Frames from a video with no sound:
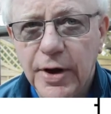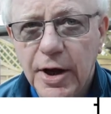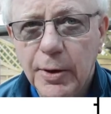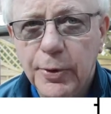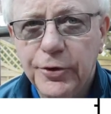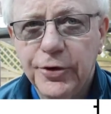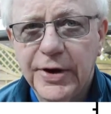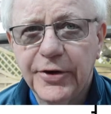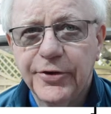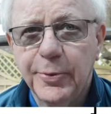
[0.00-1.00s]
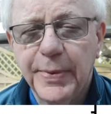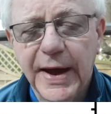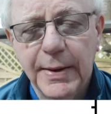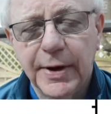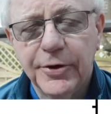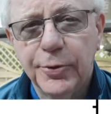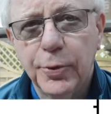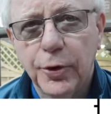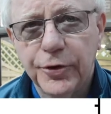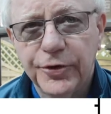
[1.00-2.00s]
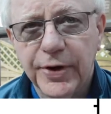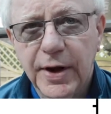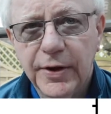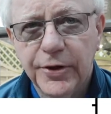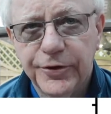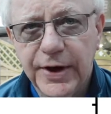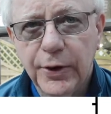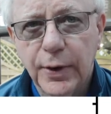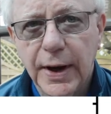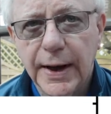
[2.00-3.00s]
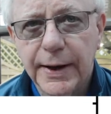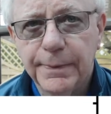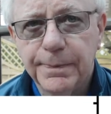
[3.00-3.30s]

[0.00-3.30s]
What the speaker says: We should actually be aiming towards the zero line.